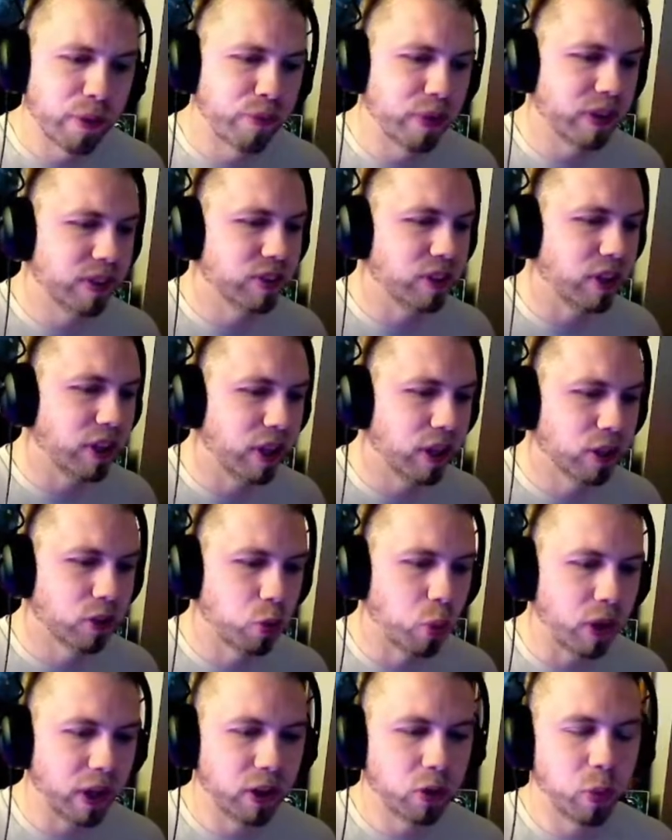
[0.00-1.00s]
fiscal year
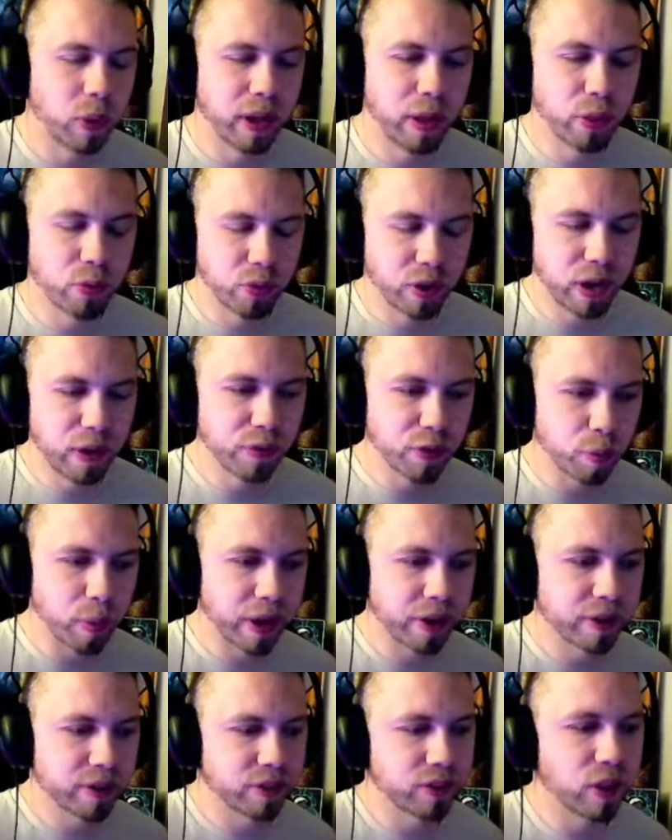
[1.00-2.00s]
2023 for
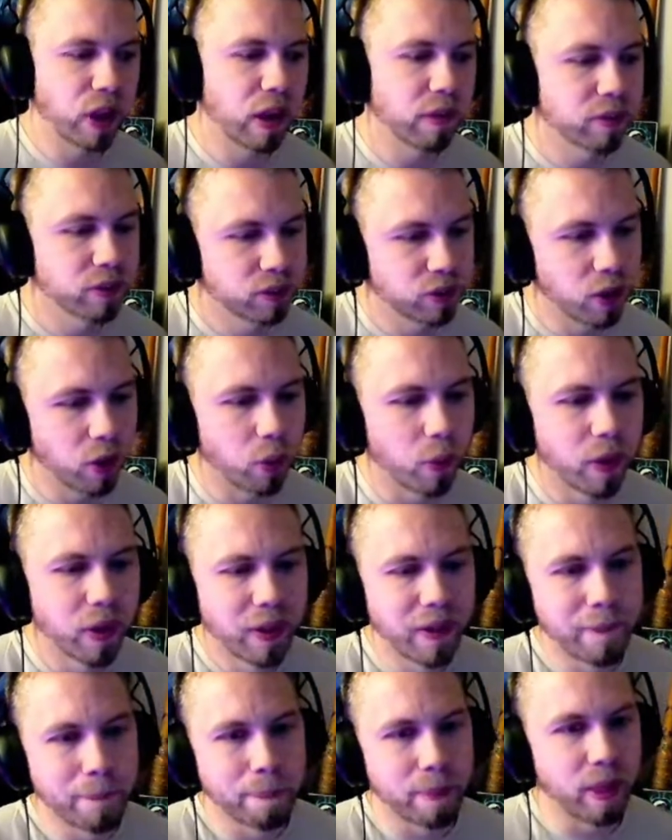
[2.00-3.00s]
Microsoft. So
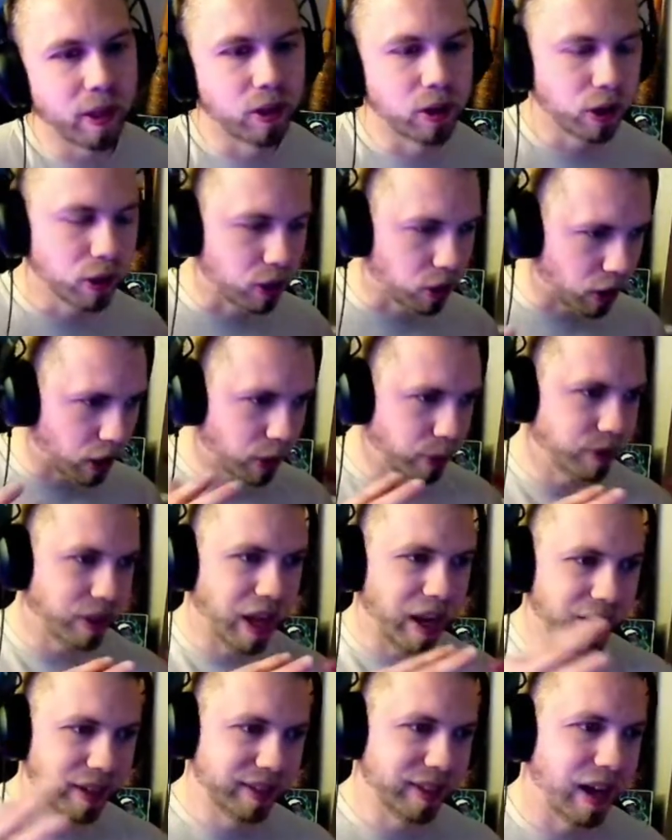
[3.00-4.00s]
it could close
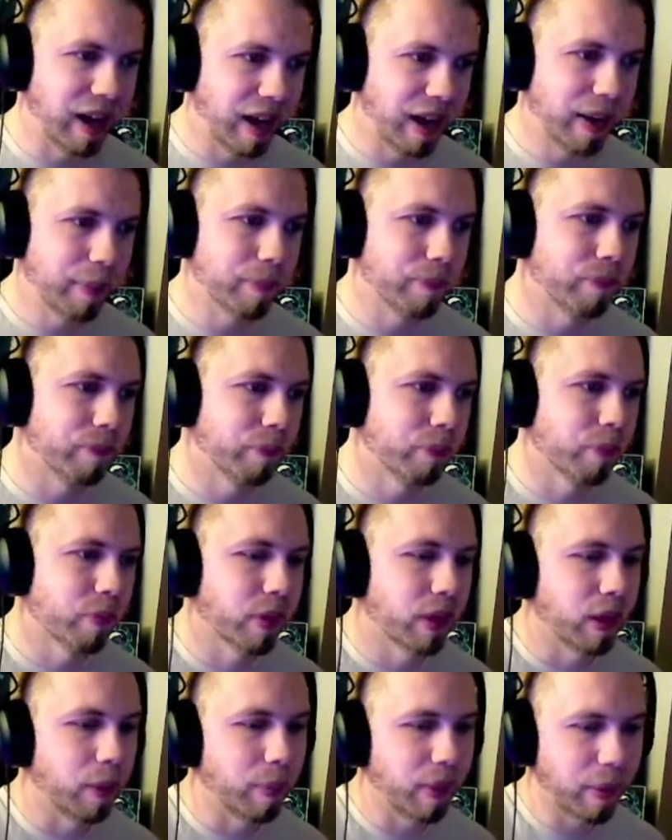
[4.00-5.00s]
any time.
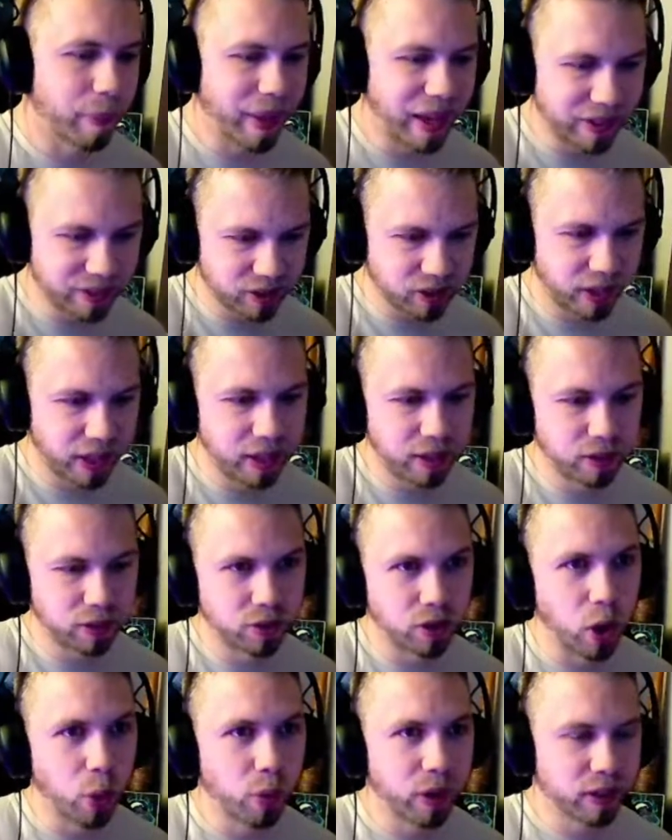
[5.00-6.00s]
Basically,
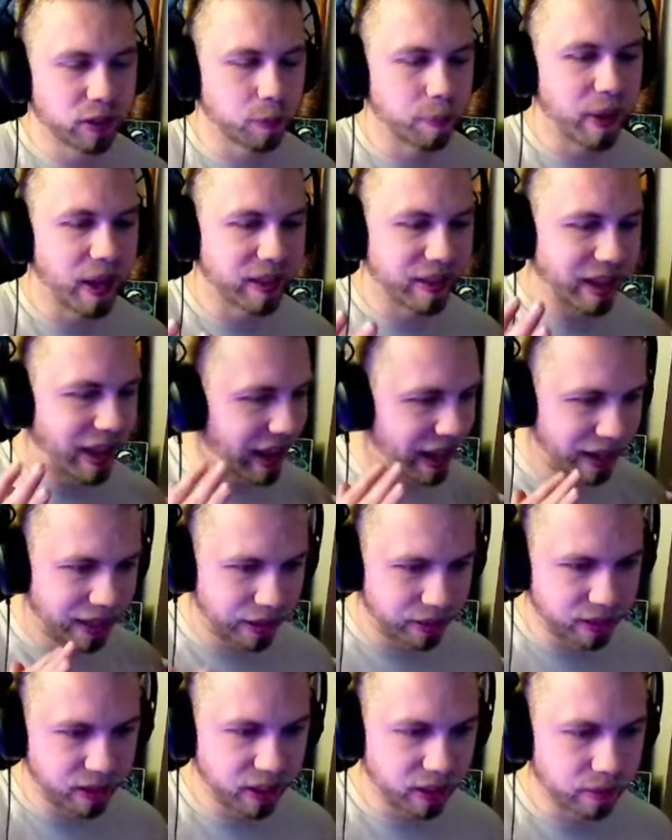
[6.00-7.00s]
don't expect
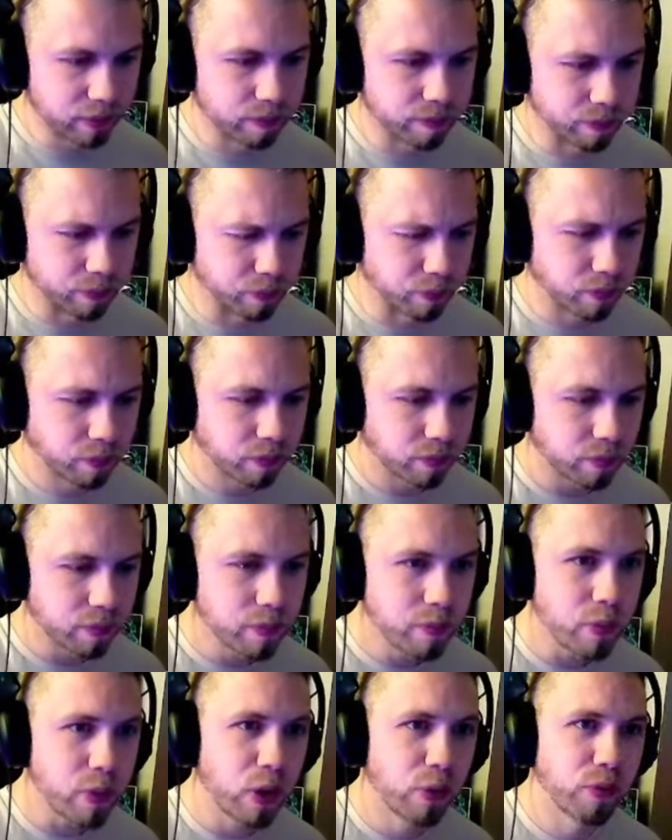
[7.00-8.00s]
anything
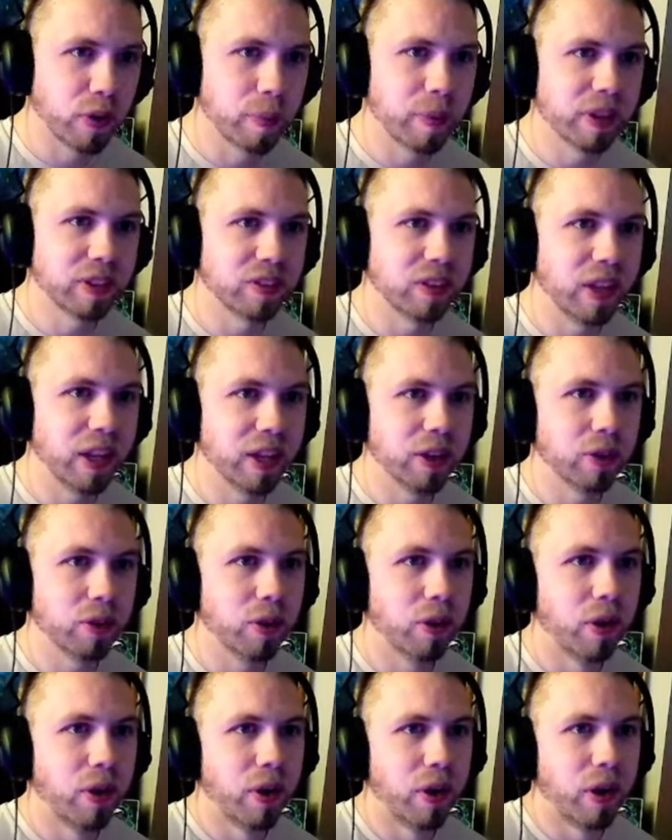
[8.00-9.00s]
from this
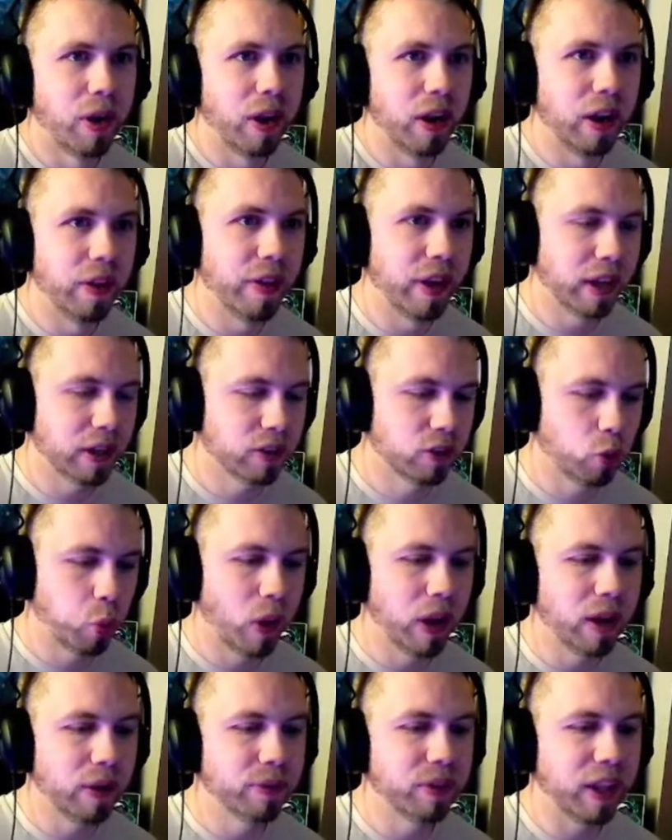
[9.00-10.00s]
deal in the next
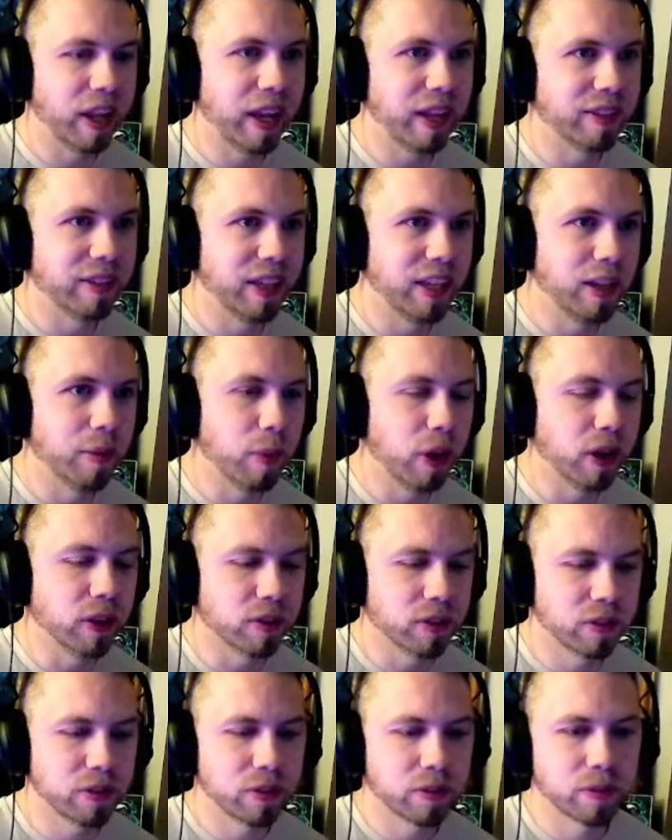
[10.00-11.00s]
12 to 18
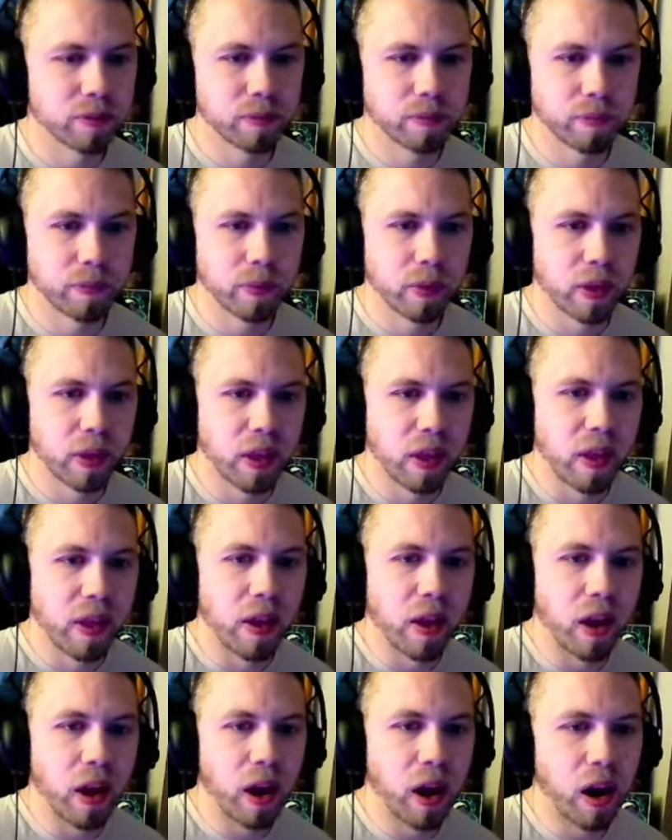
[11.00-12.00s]
months.
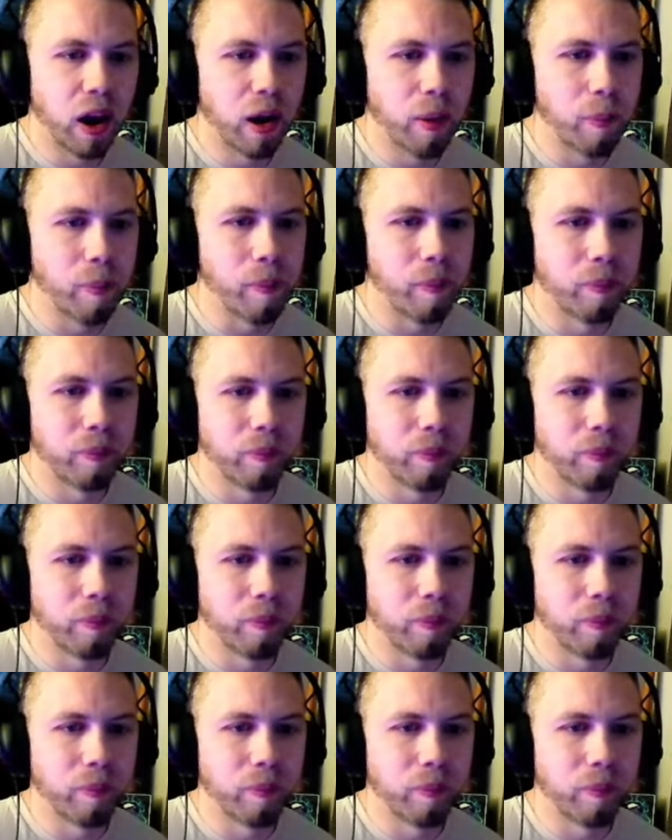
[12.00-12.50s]
Um,